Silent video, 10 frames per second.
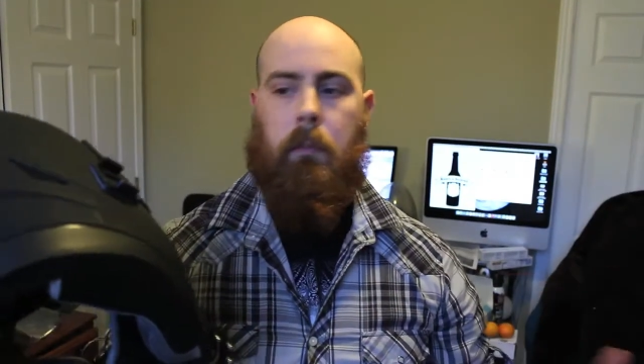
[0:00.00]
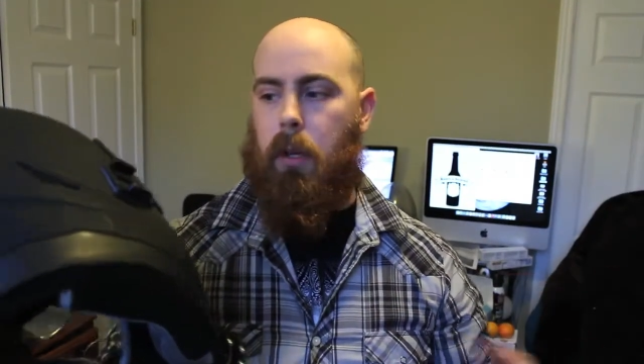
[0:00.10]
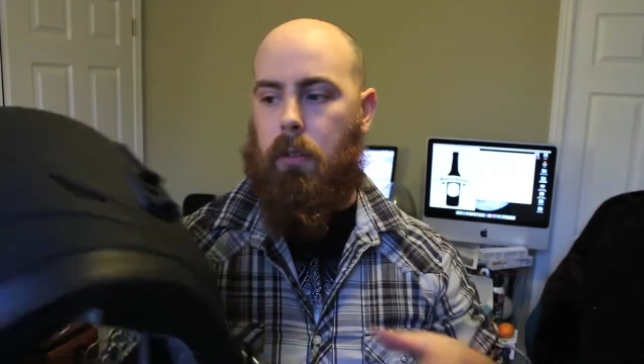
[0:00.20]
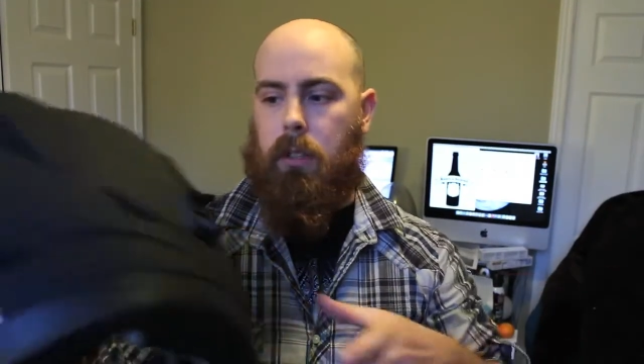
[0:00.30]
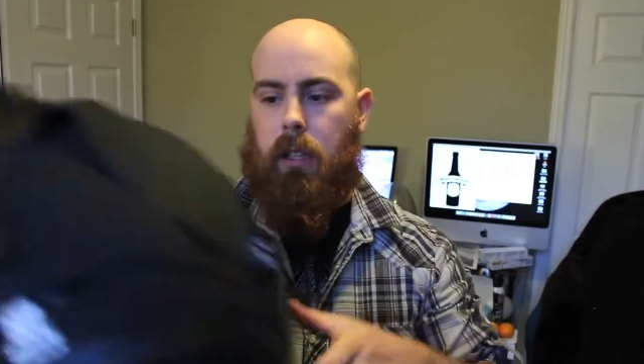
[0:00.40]

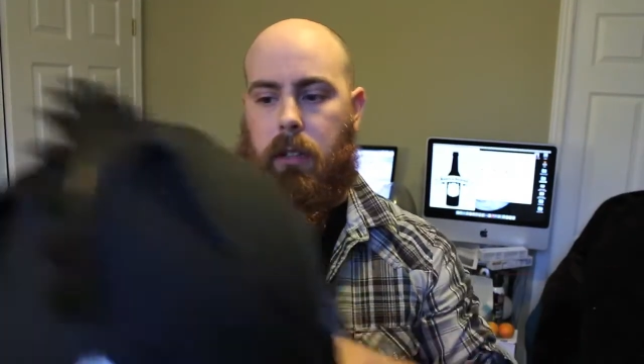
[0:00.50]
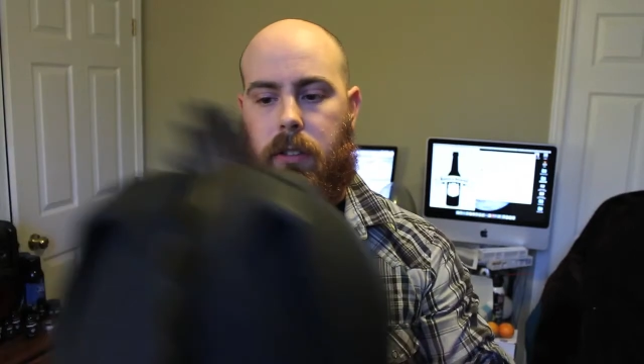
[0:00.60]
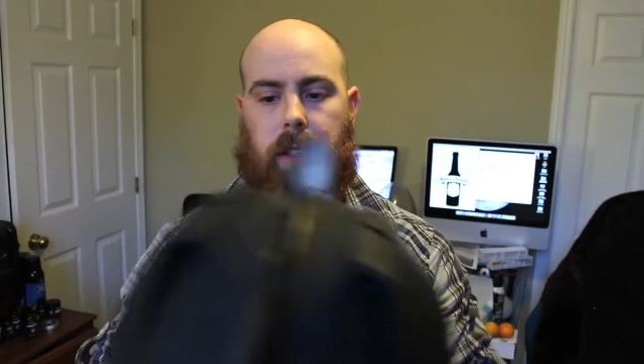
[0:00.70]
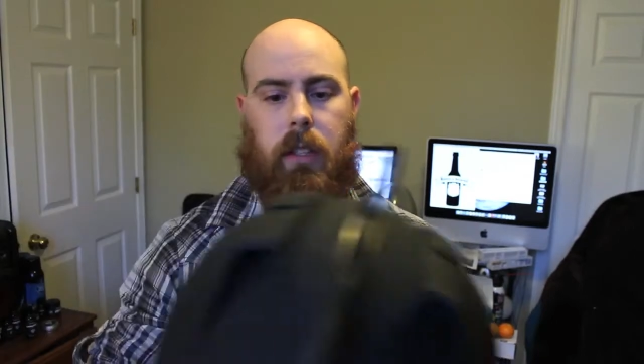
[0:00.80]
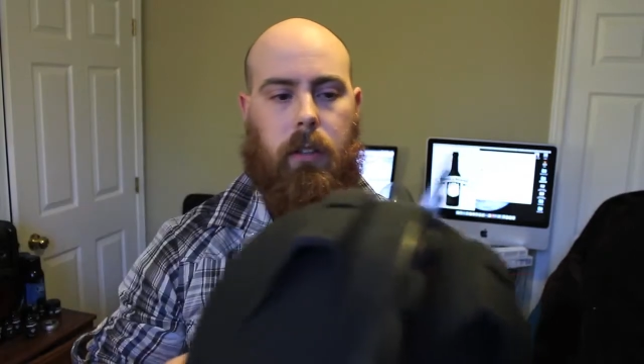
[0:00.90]
moto vloggers
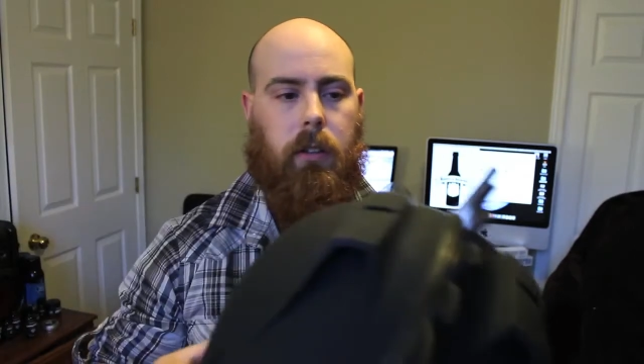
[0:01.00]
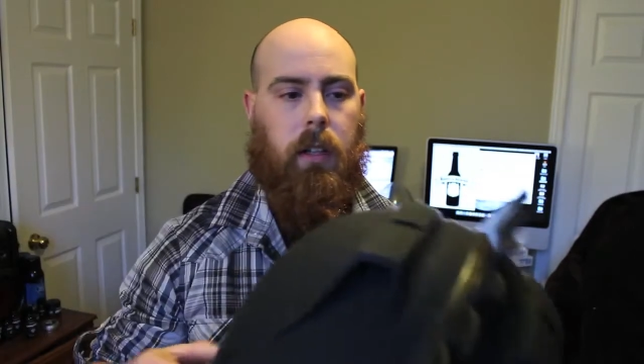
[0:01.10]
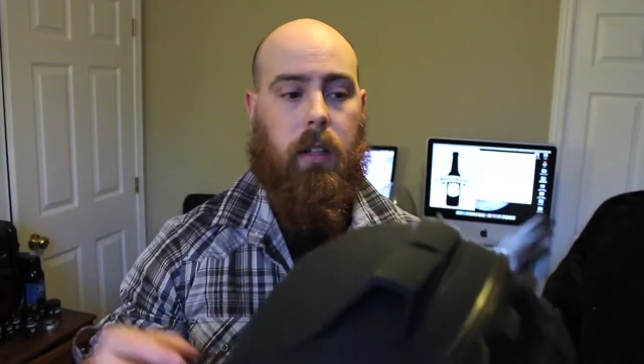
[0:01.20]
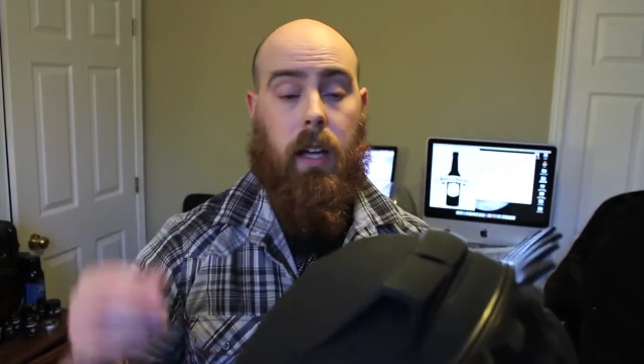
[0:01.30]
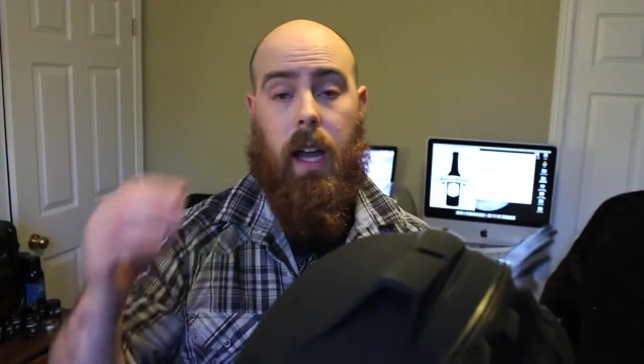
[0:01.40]
that are out
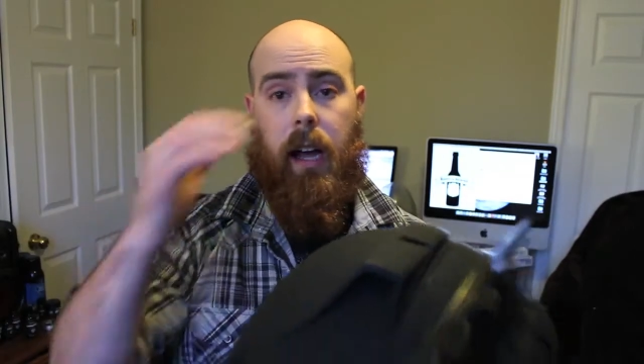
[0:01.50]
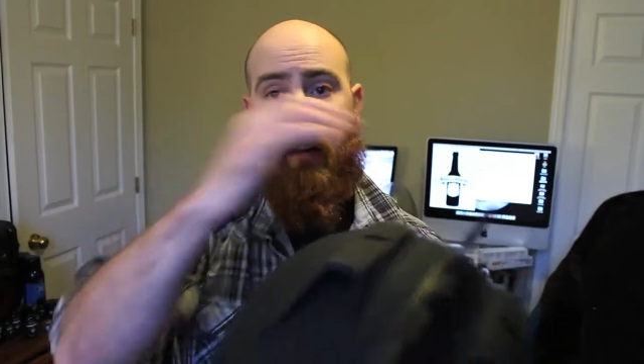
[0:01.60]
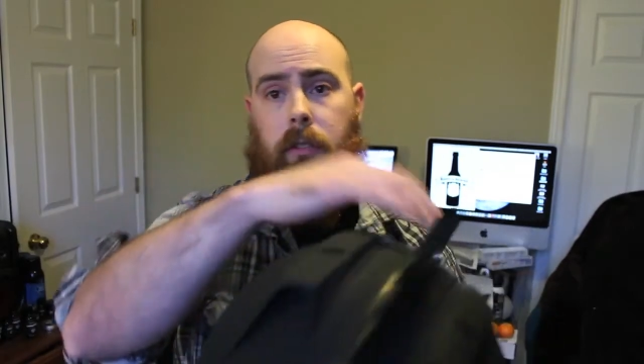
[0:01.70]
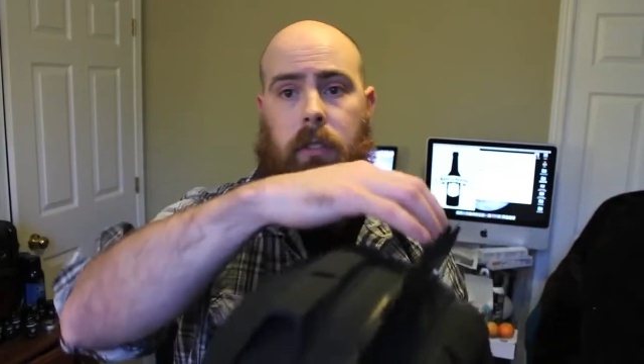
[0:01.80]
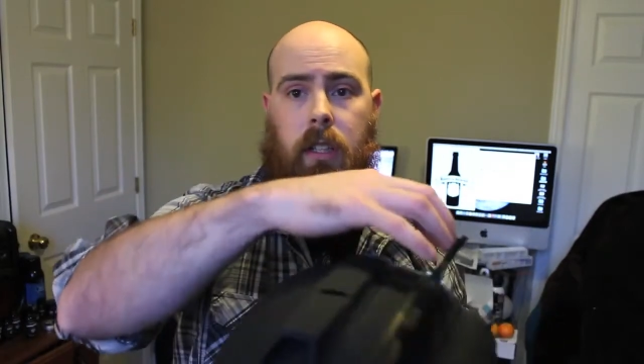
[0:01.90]
there that
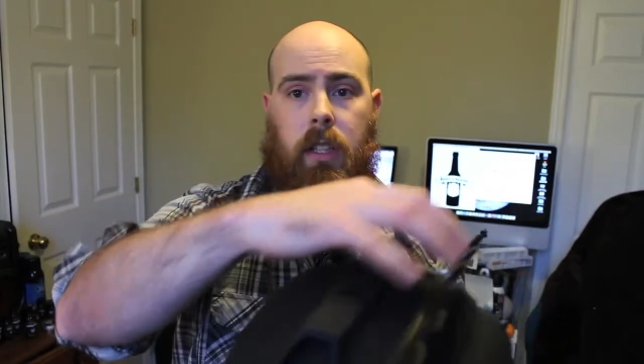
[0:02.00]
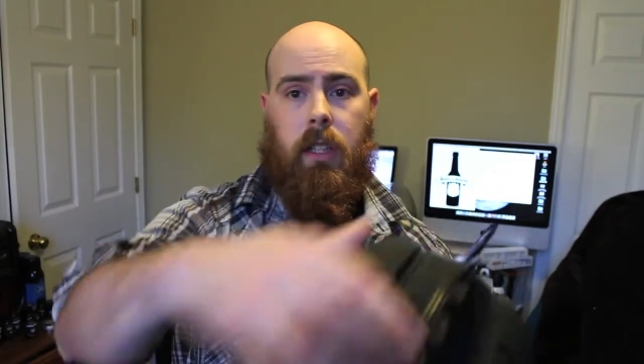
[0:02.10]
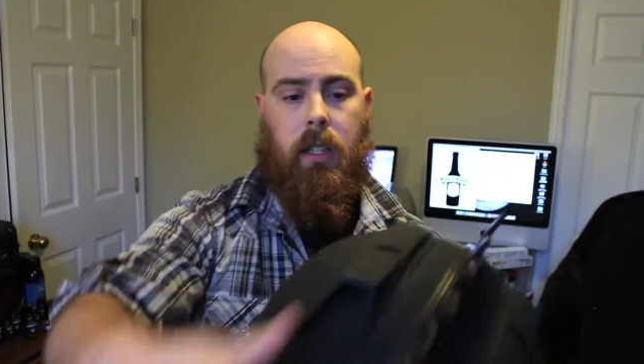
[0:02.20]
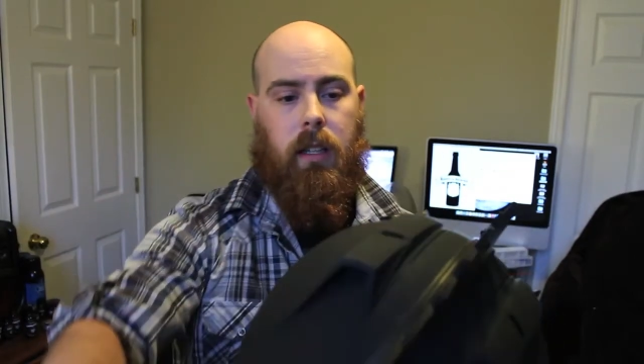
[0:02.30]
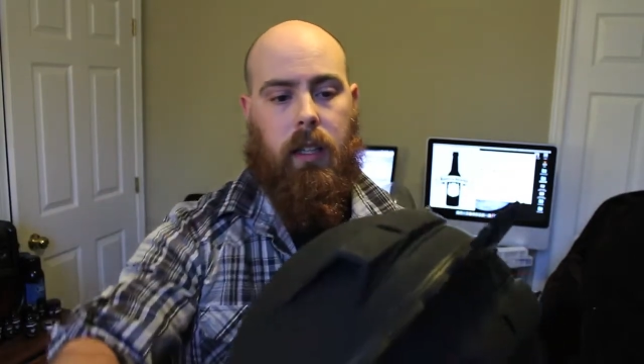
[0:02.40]
have
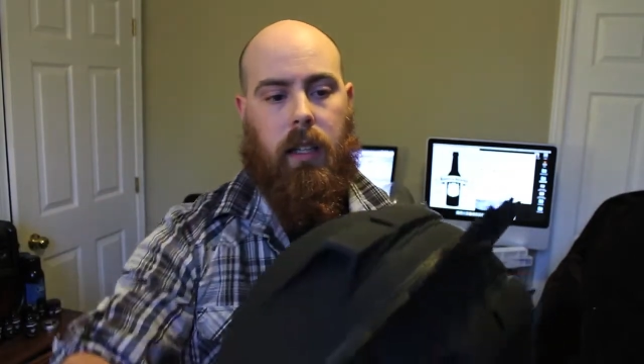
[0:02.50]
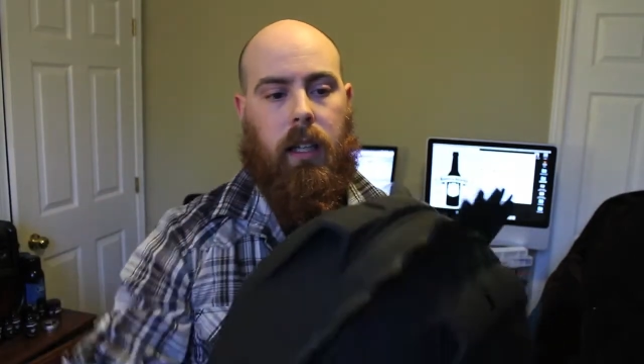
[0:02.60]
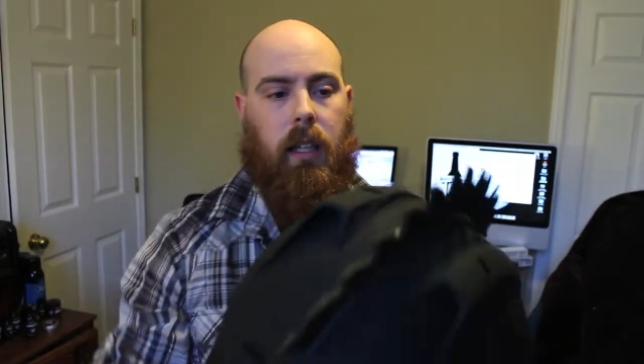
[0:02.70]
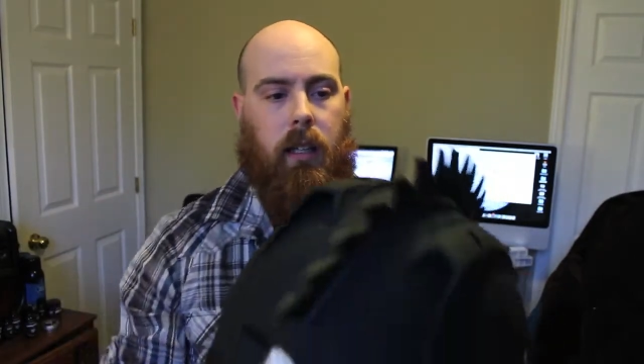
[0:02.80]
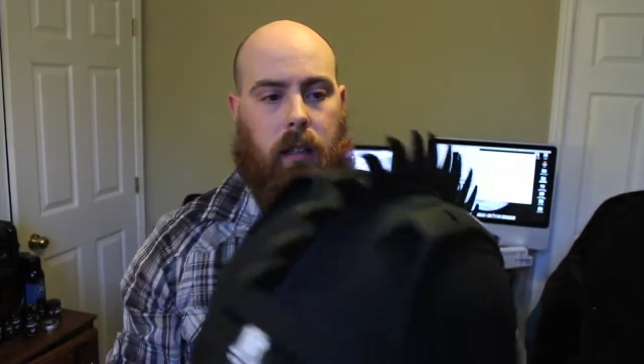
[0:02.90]

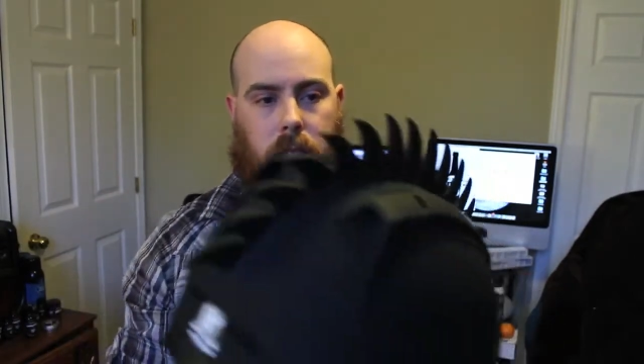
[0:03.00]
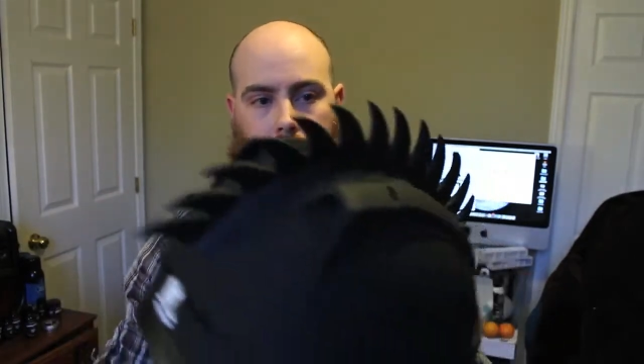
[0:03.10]
the